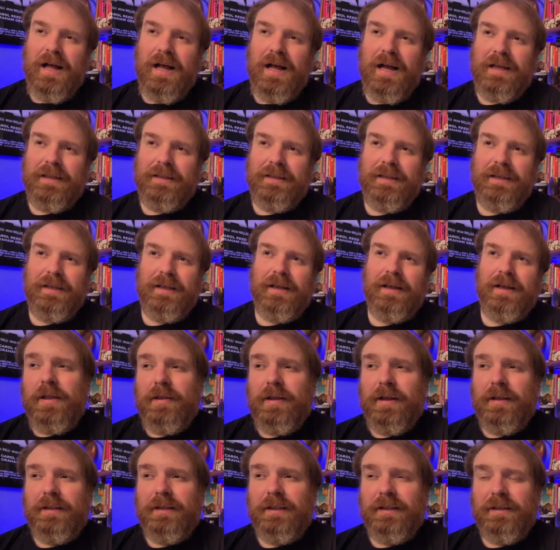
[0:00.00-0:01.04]
I think
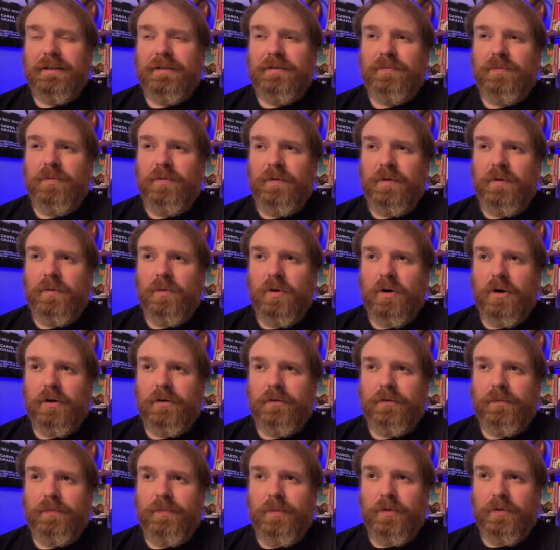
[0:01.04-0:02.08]
I think this movie
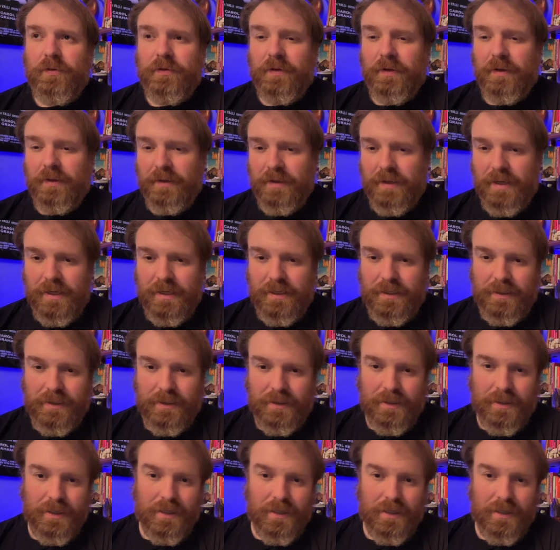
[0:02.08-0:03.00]
works mostly like